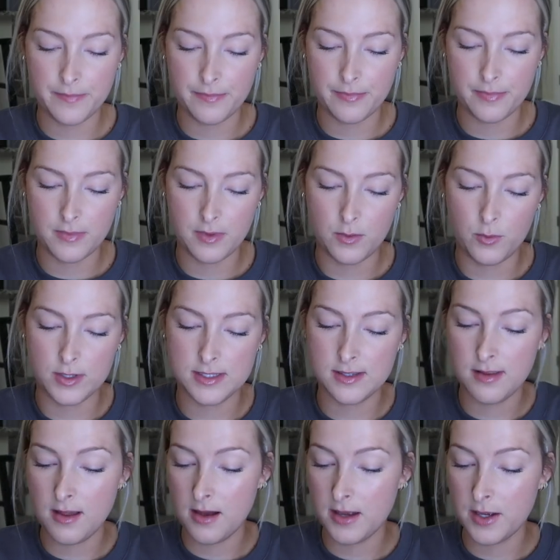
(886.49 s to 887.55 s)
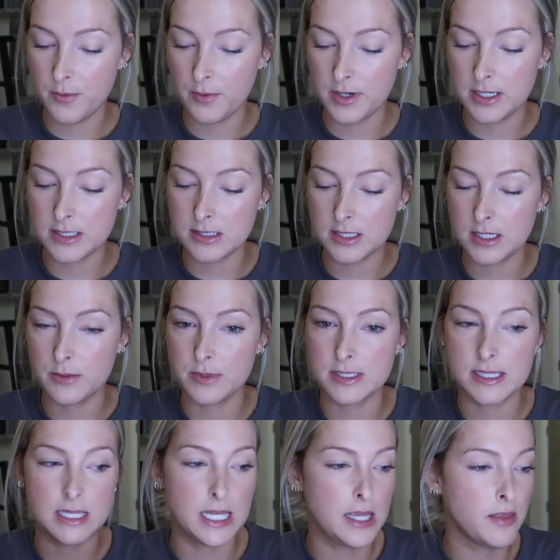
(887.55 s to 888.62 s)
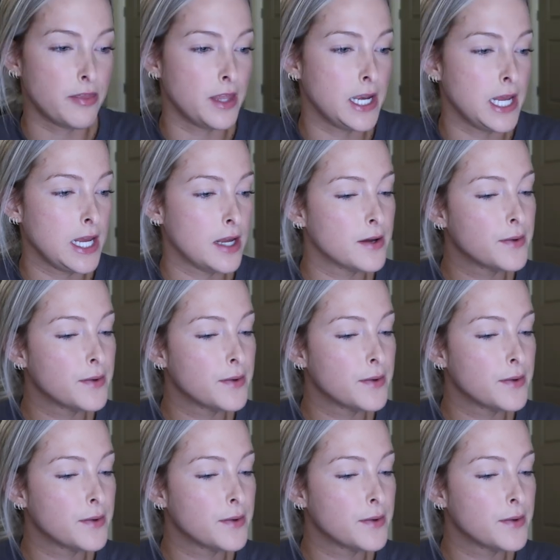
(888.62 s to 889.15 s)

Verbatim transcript: I wasn't lying when it said it was lengthening.